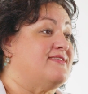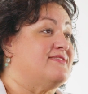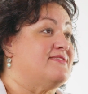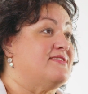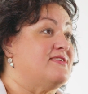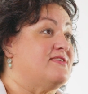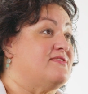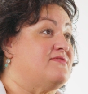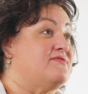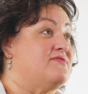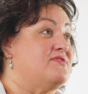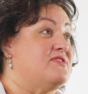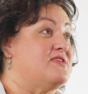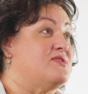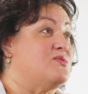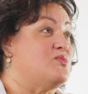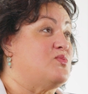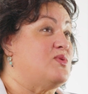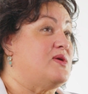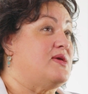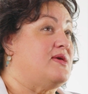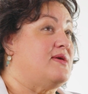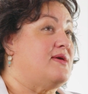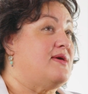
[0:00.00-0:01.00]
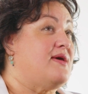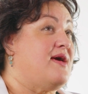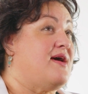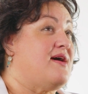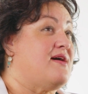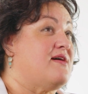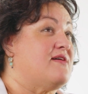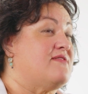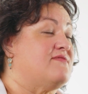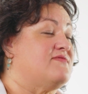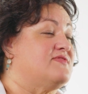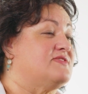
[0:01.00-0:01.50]
I love that we
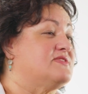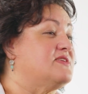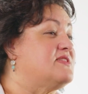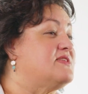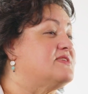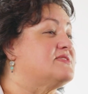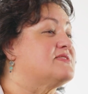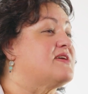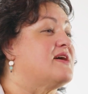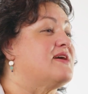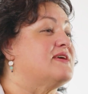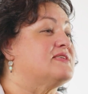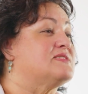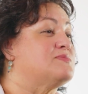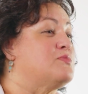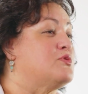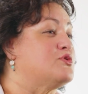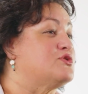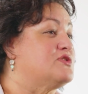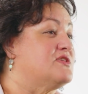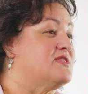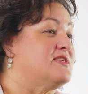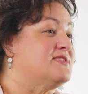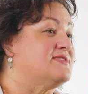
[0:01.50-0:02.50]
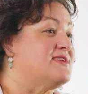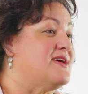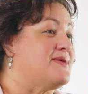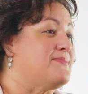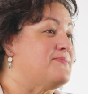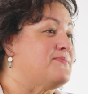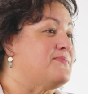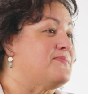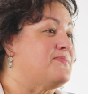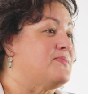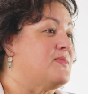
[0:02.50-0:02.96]
have sunny skies most of the time.